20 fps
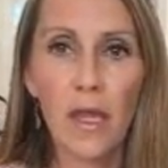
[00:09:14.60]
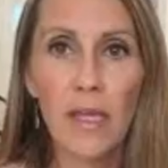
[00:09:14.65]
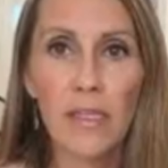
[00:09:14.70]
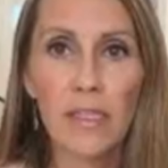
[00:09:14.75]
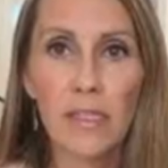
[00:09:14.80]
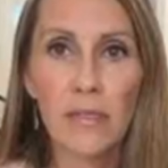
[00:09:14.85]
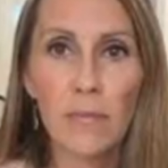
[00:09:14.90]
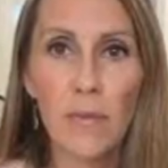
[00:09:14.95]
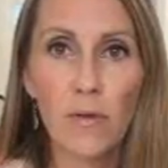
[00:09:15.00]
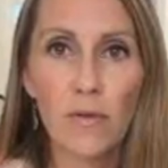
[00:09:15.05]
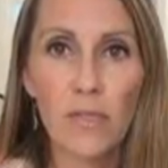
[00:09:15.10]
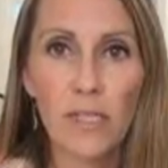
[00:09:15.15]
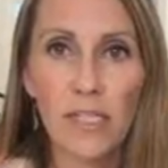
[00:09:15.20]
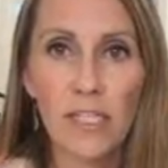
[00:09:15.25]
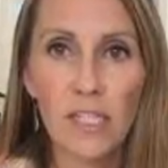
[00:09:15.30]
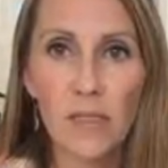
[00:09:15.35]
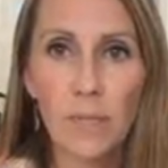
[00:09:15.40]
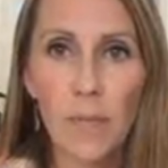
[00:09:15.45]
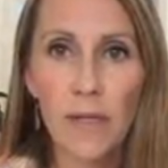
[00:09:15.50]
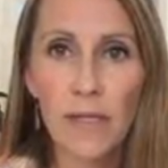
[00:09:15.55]
It's the most
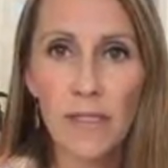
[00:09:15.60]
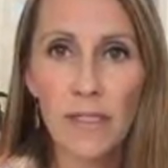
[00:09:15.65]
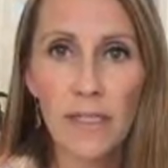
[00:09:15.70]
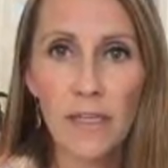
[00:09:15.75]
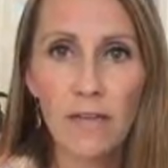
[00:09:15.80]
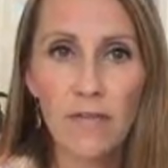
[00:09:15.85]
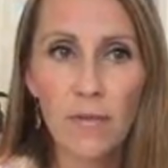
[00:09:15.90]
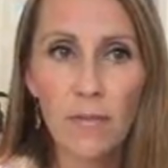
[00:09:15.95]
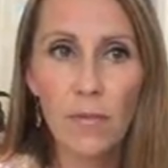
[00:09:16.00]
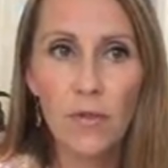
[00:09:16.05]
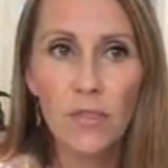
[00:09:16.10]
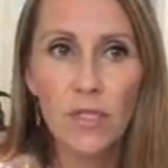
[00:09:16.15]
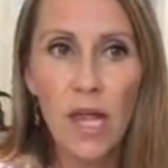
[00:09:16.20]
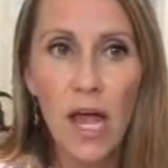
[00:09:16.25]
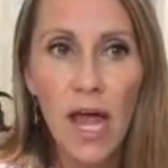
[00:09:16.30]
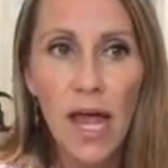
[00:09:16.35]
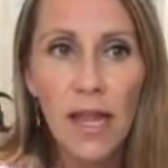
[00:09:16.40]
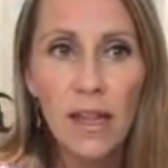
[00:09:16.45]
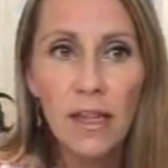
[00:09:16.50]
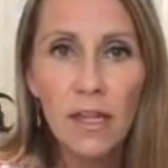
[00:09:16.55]
expensive, the most
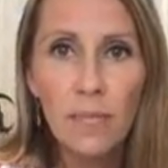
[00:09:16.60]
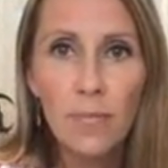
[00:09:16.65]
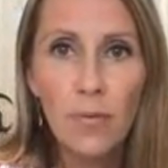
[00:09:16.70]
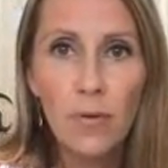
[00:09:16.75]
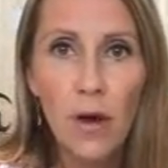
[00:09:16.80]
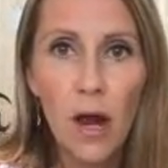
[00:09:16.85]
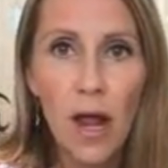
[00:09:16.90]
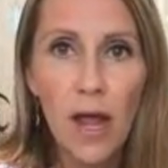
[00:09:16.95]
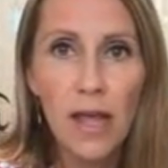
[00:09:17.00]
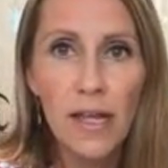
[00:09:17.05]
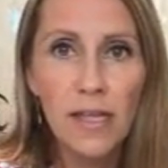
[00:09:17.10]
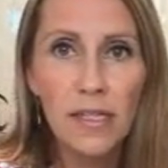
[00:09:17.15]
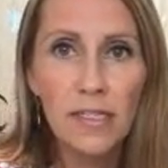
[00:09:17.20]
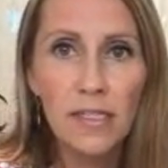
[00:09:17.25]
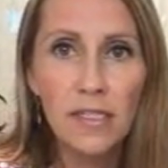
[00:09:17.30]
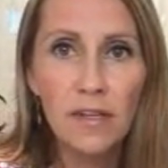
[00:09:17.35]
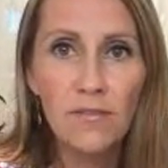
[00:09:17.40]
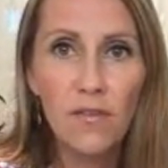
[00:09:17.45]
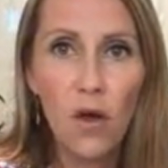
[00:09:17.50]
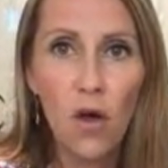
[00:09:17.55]
highly
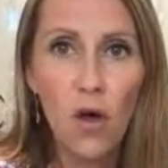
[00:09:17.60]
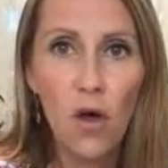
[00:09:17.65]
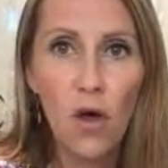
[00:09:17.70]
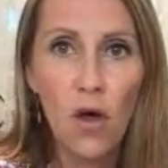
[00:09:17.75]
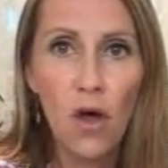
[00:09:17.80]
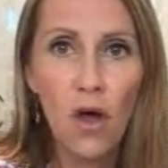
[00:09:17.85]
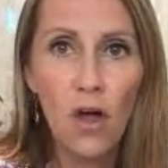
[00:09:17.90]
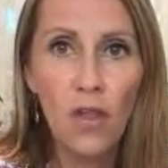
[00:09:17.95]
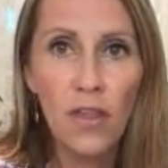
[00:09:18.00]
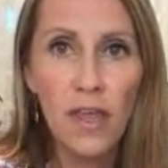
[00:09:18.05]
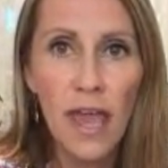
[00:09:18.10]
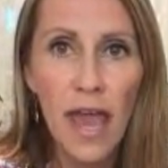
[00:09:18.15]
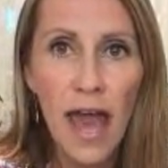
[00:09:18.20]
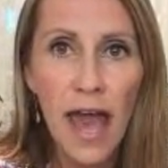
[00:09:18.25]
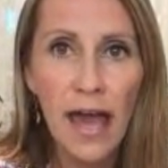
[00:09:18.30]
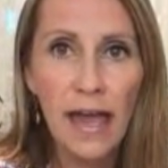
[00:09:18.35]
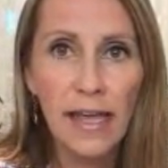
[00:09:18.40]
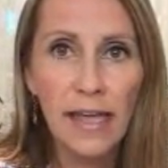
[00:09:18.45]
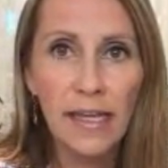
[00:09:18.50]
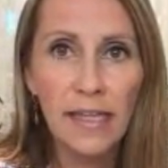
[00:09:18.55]
prized of all the
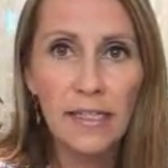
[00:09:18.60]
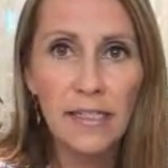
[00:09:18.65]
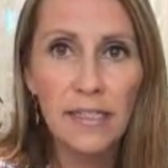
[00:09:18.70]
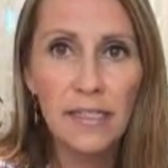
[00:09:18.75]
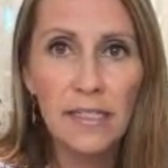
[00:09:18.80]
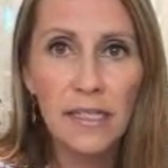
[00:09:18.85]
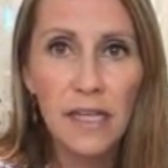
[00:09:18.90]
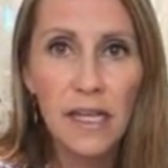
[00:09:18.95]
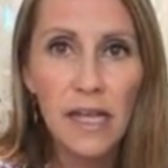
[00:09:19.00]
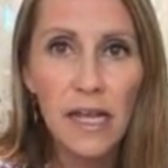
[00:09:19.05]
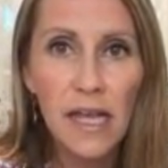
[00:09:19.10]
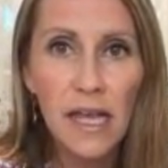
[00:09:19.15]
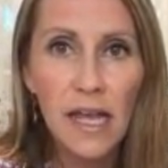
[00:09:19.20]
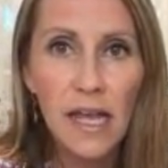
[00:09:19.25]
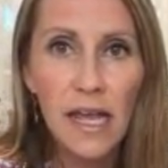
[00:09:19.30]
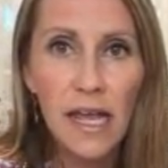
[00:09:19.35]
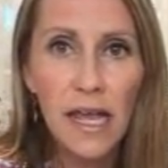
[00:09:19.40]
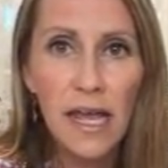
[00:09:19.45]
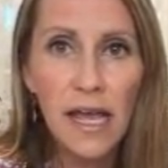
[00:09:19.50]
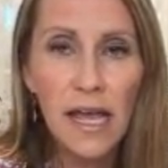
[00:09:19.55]
agates,
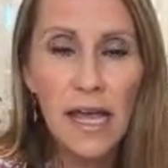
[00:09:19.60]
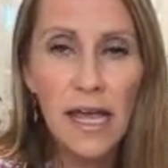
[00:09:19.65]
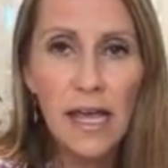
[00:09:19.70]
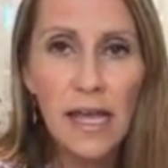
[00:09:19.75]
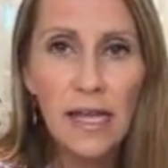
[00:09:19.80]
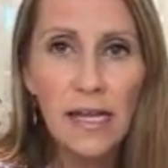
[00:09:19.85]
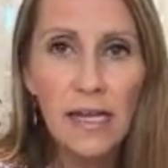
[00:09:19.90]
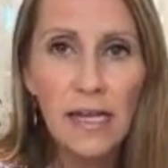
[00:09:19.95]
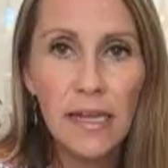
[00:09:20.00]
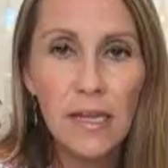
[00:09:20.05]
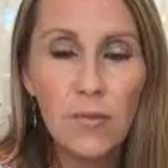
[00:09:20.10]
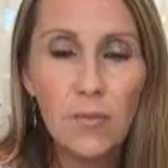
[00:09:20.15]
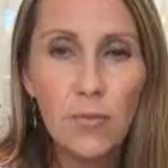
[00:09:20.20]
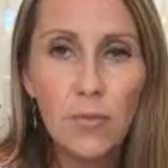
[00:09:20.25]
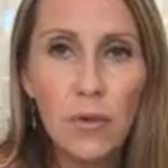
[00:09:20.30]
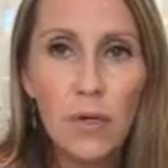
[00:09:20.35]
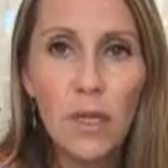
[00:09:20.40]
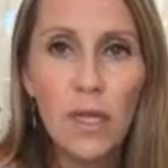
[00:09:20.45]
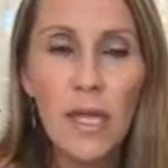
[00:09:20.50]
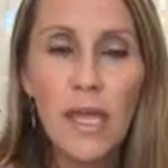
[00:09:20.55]
and it
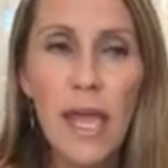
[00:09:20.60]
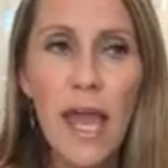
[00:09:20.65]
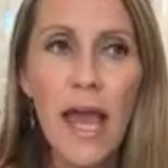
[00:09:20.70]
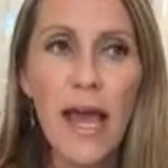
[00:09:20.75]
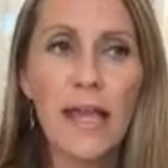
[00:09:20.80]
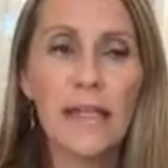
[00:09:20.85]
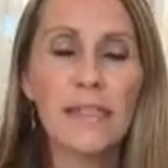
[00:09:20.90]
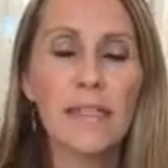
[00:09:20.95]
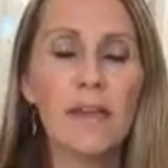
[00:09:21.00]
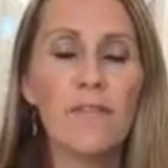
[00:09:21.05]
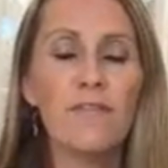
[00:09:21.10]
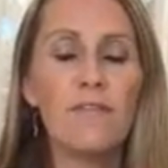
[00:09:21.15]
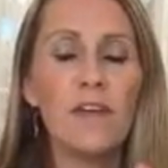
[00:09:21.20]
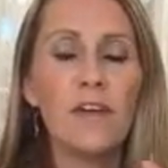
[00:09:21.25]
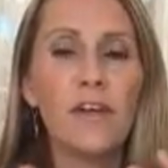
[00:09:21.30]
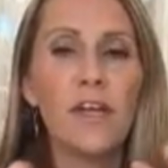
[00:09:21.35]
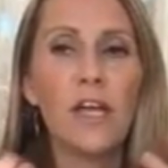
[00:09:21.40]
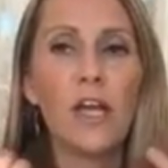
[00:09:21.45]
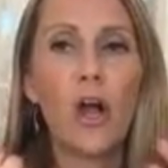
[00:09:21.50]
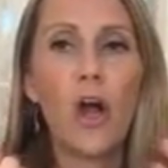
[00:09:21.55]
really has a
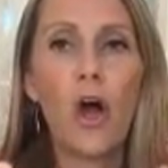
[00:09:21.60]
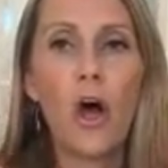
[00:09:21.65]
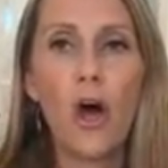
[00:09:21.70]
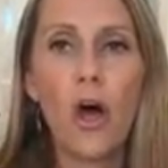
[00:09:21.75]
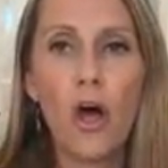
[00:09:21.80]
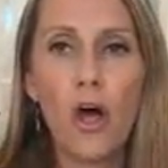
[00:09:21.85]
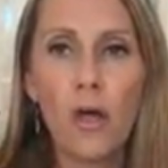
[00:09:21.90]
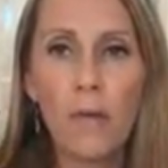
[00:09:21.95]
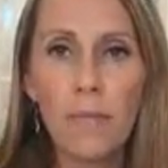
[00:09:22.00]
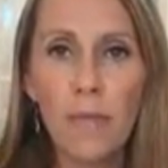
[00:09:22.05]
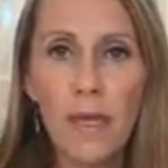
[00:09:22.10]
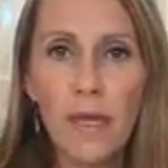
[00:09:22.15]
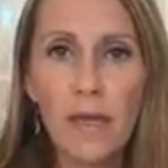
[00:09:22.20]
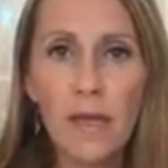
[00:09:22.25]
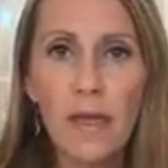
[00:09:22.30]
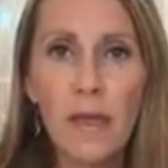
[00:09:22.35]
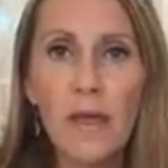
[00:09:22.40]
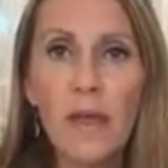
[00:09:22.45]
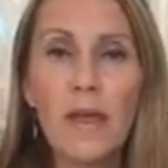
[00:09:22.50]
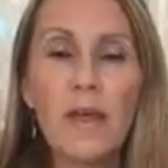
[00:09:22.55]
very
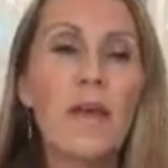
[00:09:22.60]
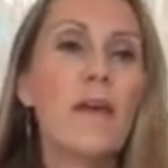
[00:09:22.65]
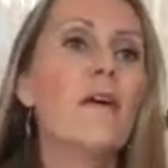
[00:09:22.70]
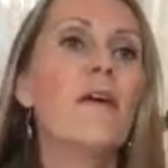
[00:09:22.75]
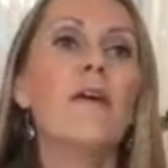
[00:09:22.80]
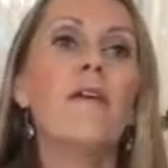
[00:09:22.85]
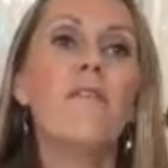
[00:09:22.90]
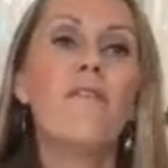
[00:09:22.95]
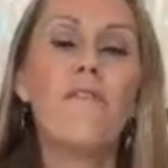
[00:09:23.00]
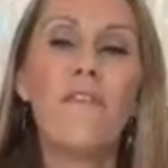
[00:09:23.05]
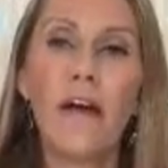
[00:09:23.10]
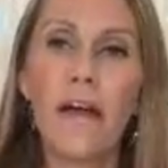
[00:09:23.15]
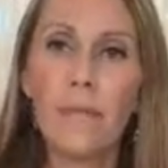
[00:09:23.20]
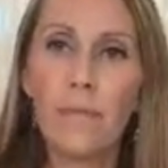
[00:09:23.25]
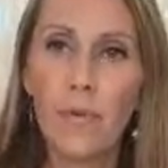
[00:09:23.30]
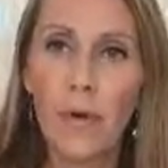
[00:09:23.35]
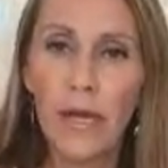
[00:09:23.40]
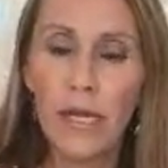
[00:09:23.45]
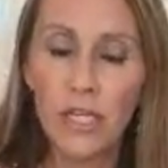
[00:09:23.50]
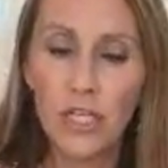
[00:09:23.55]
calming
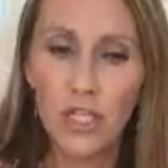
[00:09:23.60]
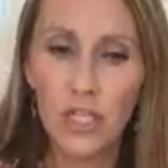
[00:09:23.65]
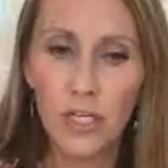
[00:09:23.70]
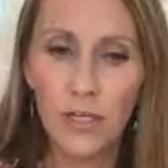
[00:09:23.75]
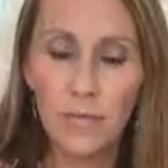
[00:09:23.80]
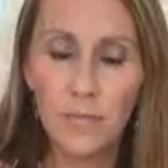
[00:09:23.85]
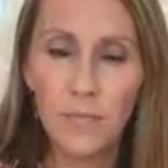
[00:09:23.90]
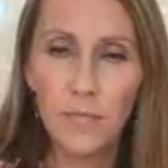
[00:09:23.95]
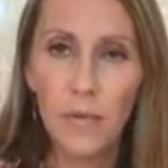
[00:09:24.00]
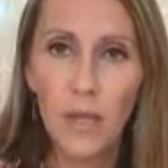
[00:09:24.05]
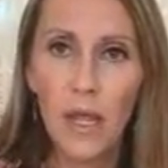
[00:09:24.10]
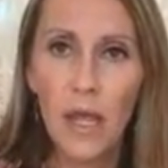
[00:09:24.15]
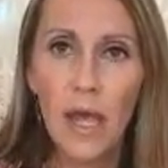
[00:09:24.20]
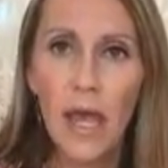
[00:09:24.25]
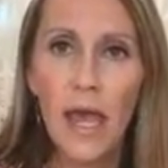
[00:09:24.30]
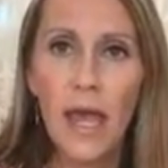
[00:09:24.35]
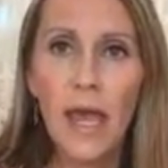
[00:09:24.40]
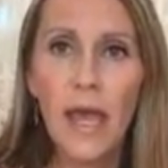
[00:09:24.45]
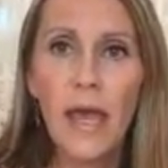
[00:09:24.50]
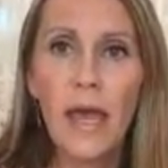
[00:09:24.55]
vibration.
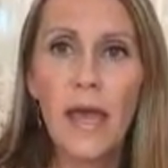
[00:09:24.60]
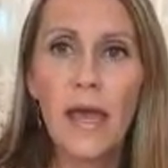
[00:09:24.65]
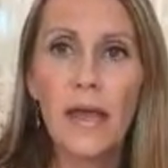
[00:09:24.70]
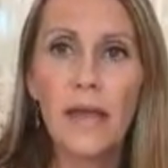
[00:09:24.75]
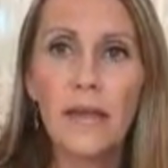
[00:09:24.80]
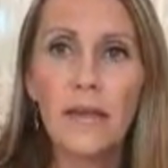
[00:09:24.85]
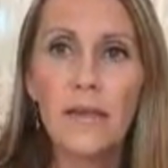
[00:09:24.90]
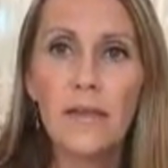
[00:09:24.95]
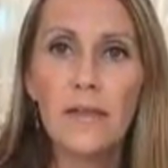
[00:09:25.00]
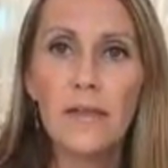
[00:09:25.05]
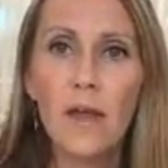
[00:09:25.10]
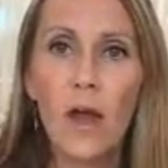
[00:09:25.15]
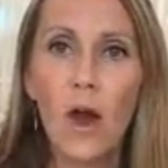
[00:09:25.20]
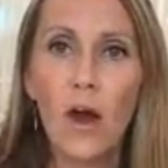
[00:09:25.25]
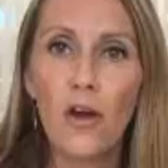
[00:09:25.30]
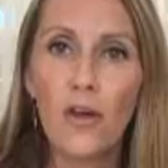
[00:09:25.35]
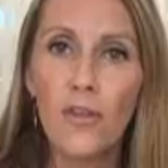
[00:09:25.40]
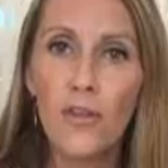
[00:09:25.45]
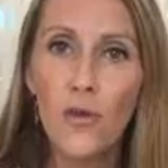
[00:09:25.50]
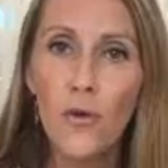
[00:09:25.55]
And
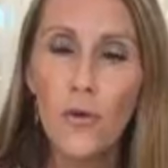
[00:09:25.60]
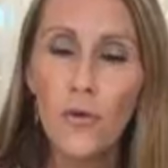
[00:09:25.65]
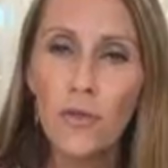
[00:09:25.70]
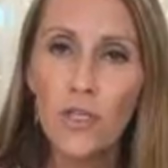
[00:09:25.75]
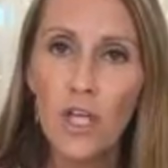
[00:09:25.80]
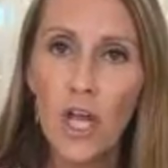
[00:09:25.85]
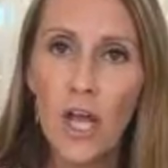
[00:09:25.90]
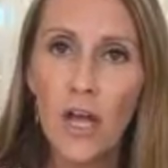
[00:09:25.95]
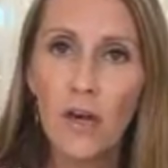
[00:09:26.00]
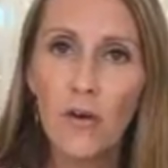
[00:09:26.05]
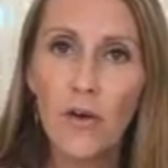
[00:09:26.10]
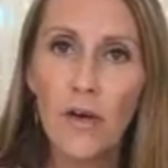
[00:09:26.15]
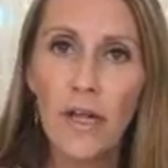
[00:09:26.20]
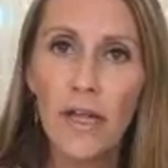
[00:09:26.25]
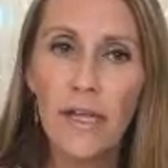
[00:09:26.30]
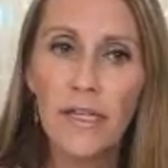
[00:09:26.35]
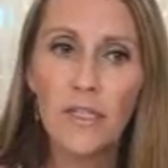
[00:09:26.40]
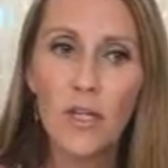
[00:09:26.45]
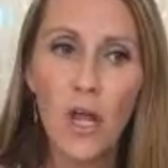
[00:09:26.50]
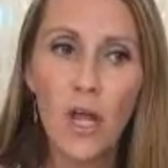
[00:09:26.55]
our throat chakra
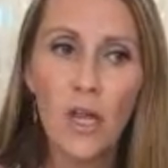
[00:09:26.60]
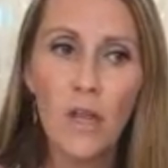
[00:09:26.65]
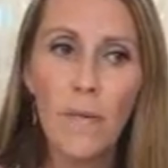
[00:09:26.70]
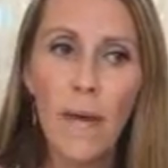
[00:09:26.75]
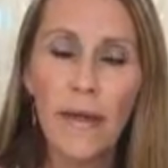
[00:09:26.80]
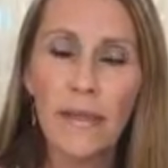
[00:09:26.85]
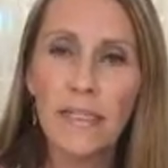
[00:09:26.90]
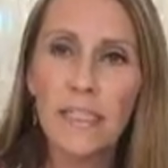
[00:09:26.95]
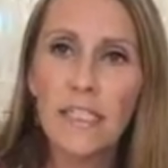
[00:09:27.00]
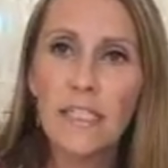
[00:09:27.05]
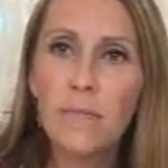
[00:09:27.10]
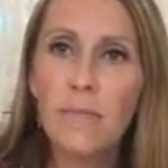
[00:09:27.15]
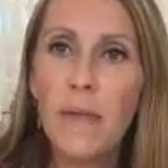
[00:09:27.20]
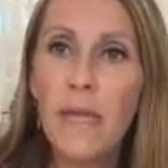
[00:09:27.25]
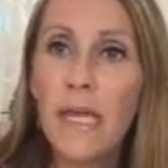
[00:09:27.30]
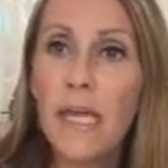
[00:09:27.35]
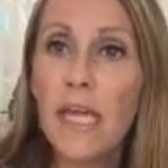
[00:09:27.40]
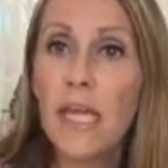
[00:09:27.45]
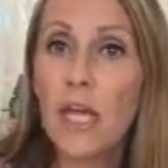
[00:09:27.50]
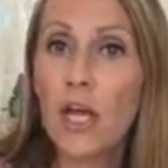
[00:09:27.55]
is all about
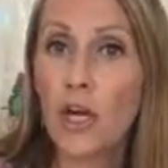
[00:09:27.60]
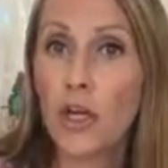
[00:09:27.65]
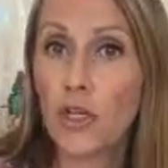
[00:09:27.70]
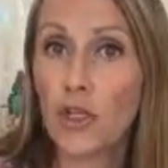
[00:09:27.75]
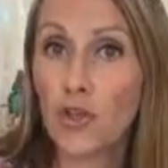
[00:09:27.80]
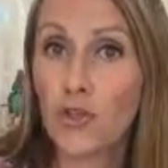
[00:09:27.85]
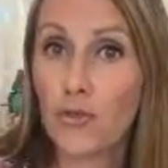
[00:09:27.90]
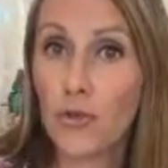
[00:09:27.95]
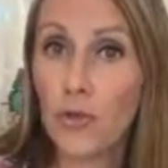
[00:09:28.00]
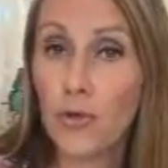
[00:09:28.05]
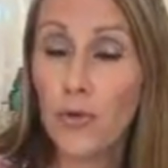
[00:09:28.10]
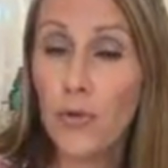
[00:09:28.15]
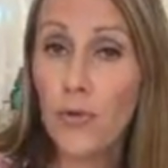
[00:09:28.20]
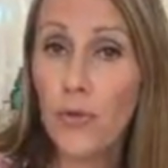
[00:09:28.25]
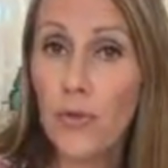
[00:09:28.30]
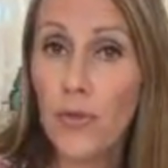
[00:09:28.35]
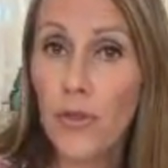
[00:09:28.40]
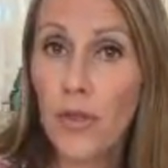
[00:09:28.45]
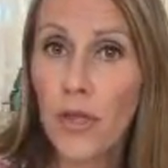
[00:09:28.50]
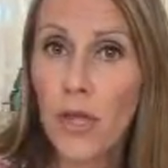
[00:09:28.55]
speaking our
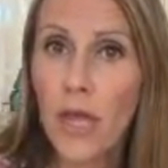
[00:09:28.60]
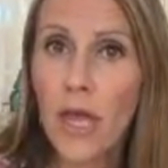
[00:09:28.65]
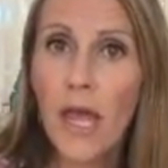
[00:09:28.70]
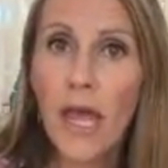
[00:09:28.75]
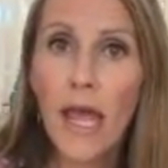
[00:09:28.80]
truth